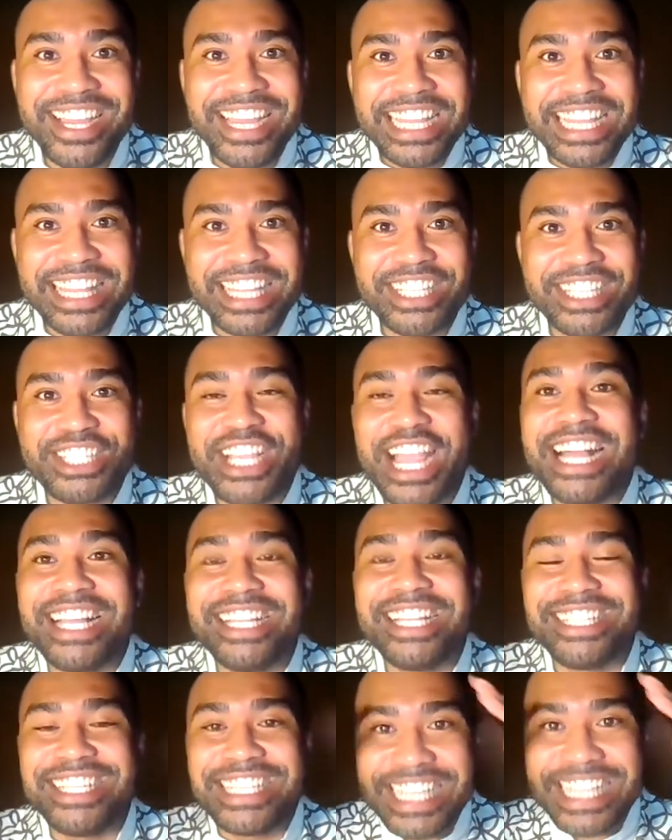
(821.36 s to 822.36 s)
the
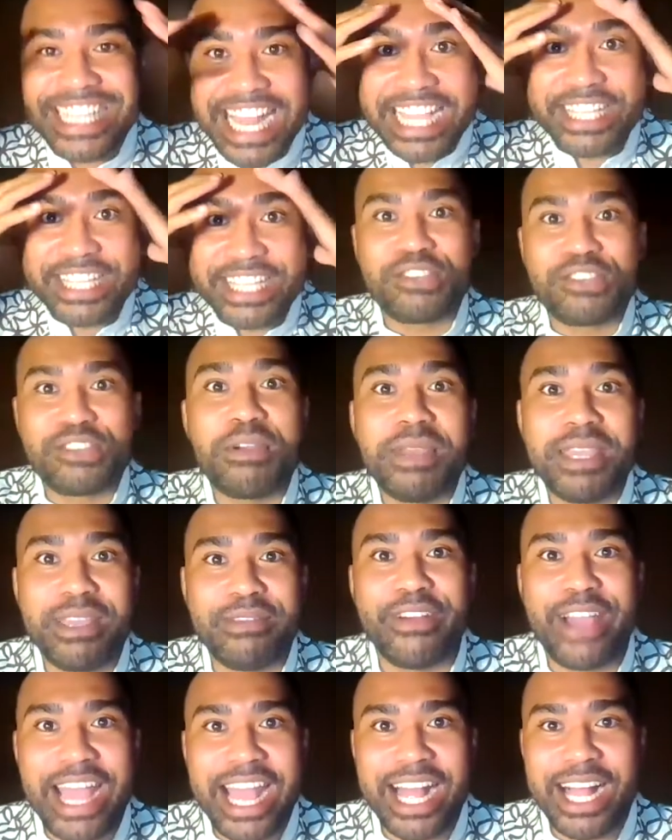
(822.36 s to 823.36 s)
child is like screaming
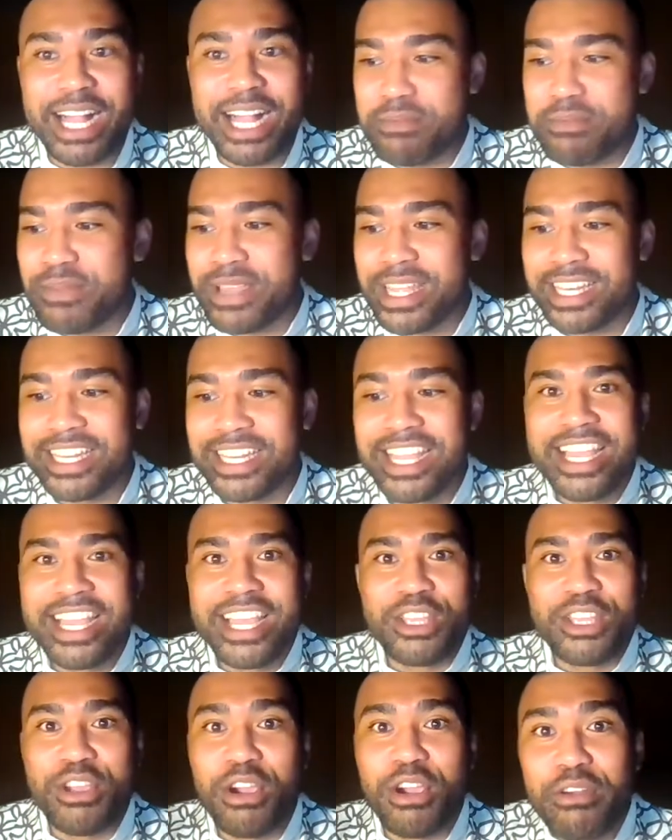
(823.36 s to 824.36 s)
for help and
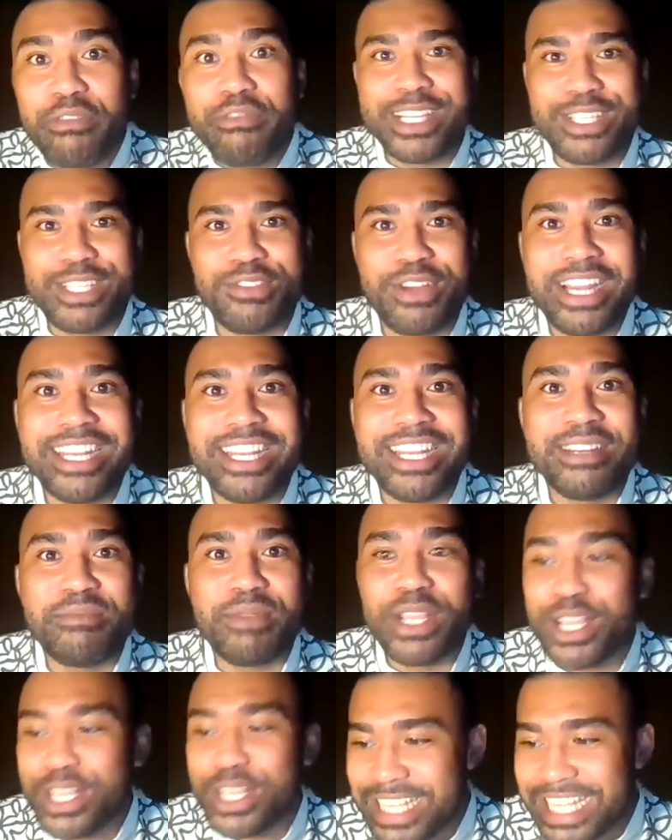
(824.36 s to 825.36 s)
you're frustrated
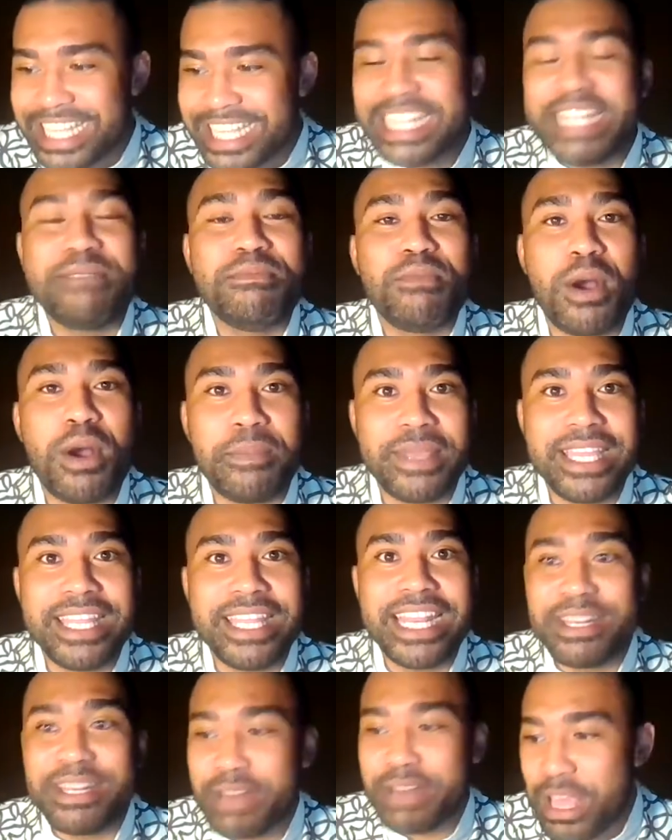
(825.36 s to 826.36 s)
because they didn't mop it.
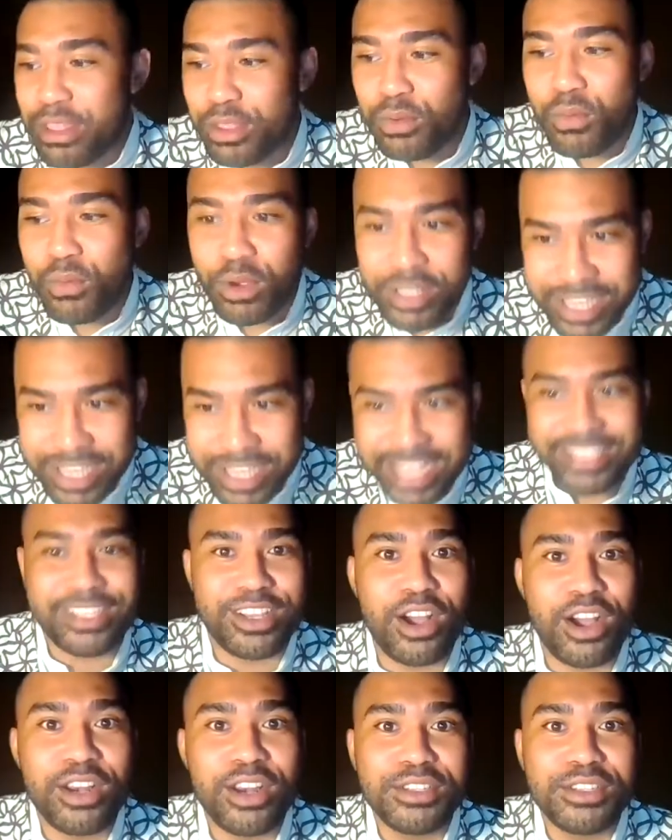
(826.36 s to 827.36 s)
And now the water has
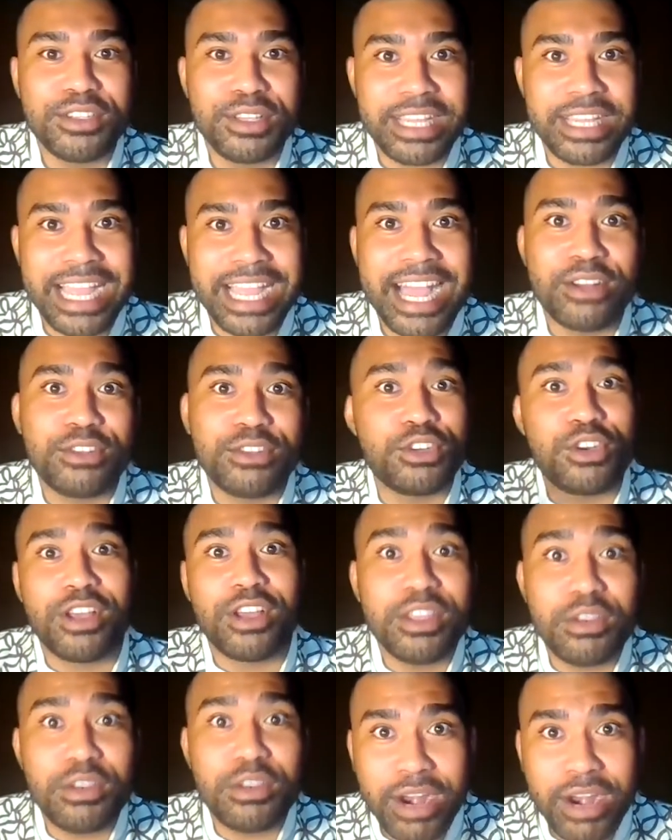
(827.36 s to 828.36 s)
gone onto the couch or
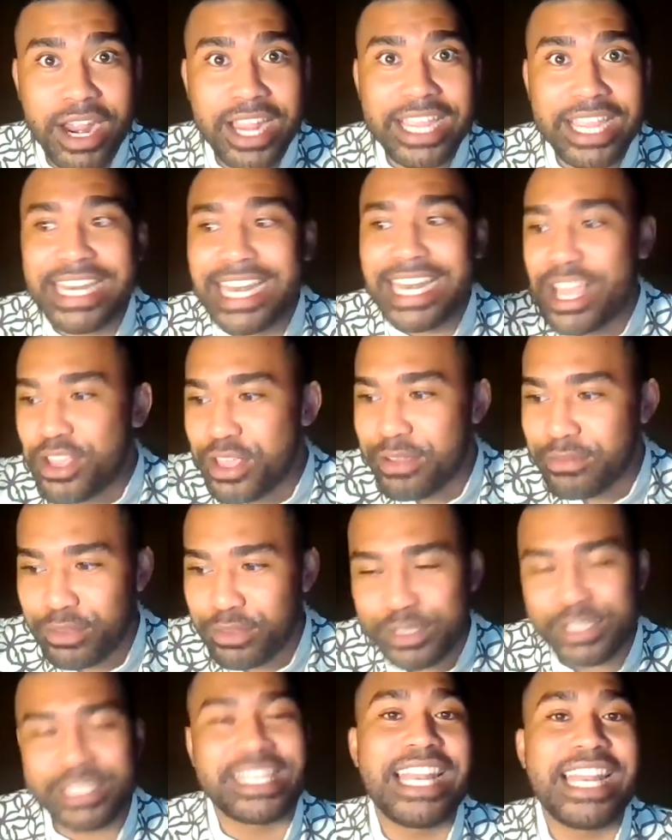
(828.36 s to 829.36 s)
on the rug. And now you have to
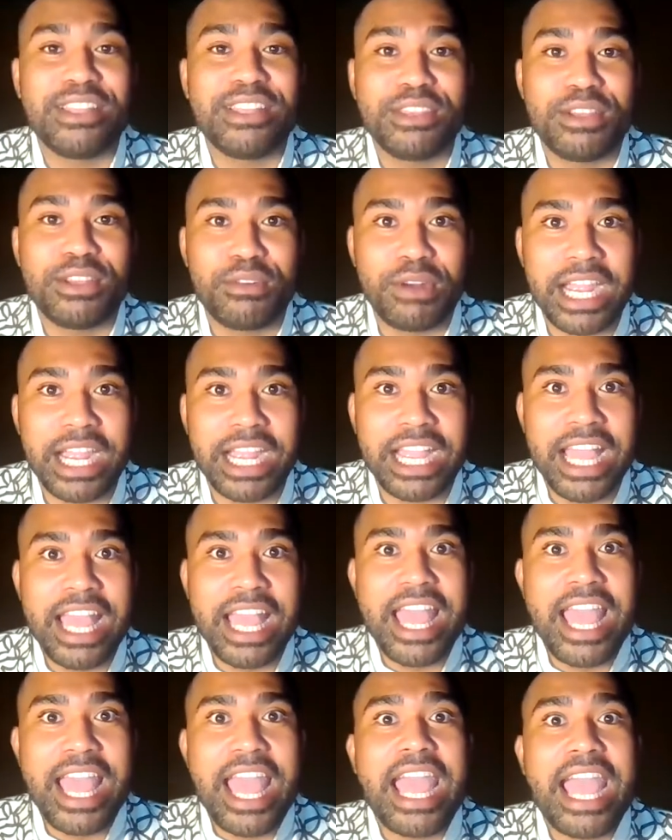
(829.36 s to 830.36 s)
sun out the rug.
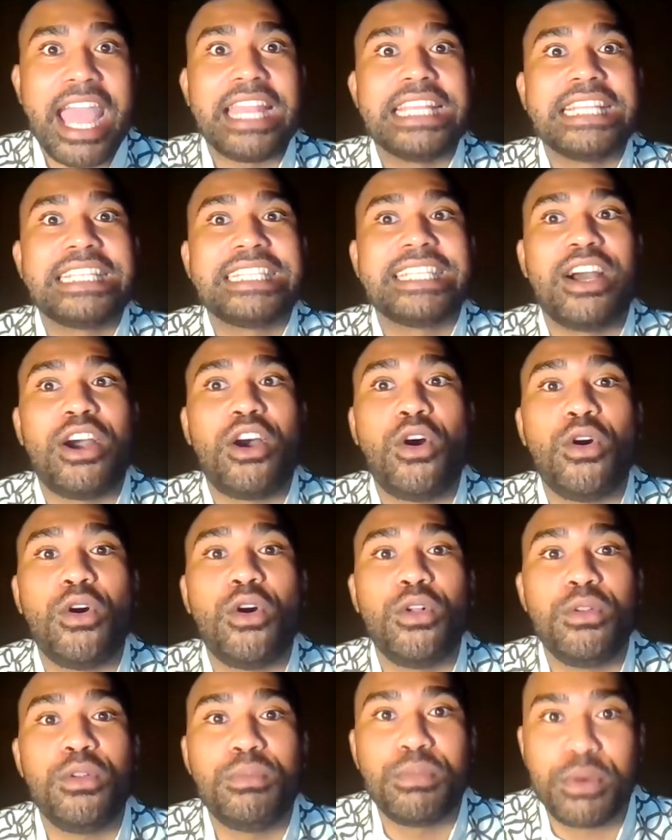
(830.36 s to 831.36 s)
And it's a
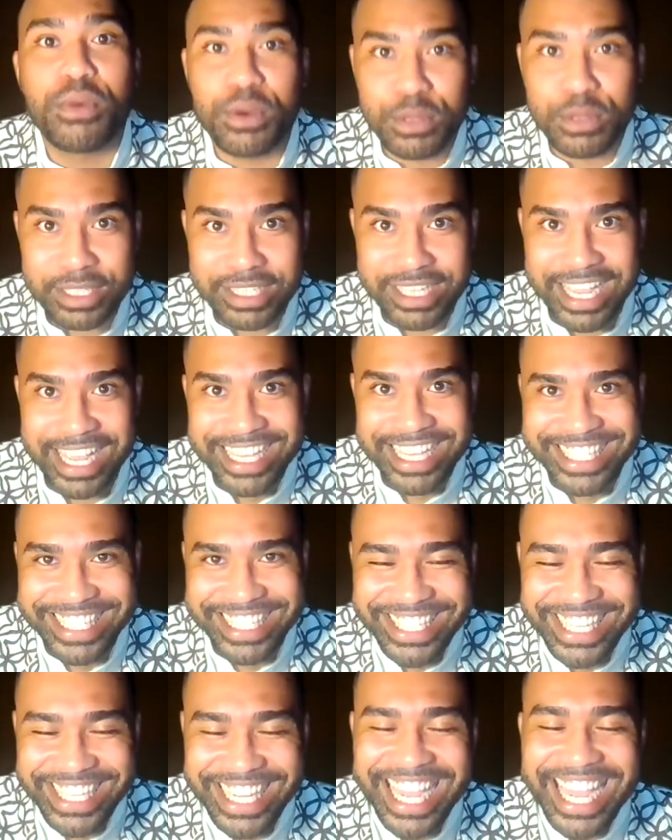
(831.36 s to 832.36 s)
whole process.
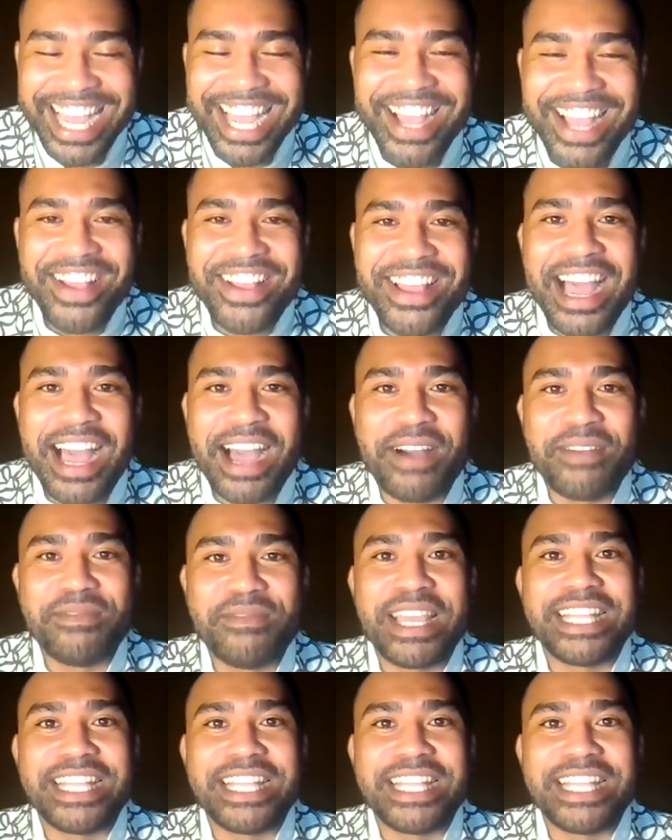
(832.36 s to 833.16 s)
And